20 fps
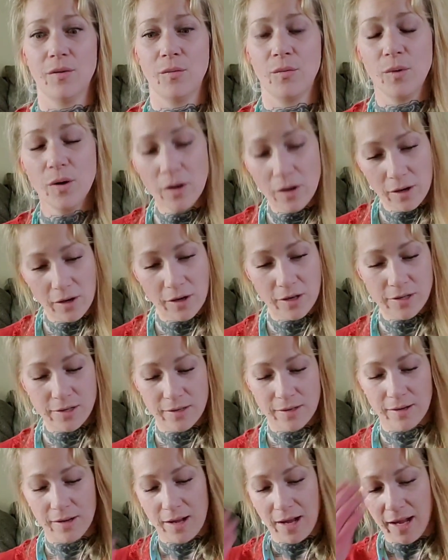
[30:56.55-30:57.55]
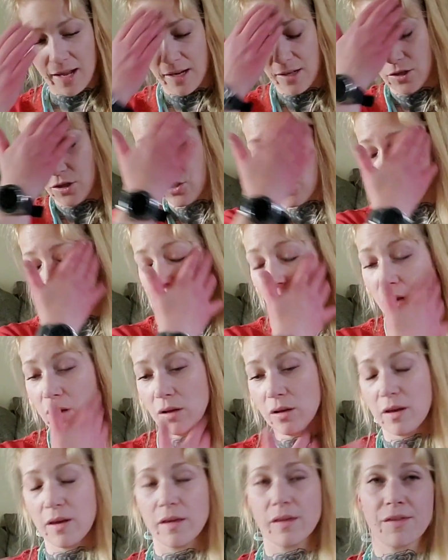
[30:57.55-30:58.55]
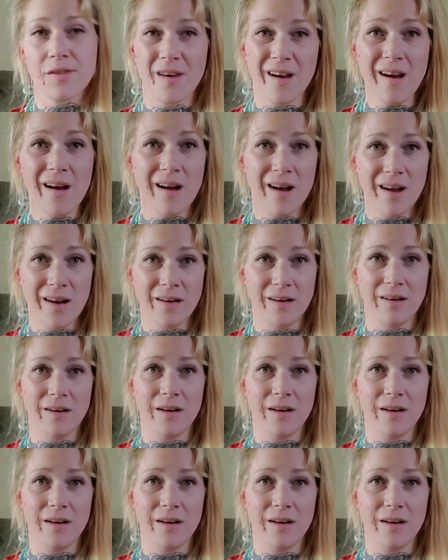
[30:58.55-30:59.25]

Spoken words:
word and strong thought,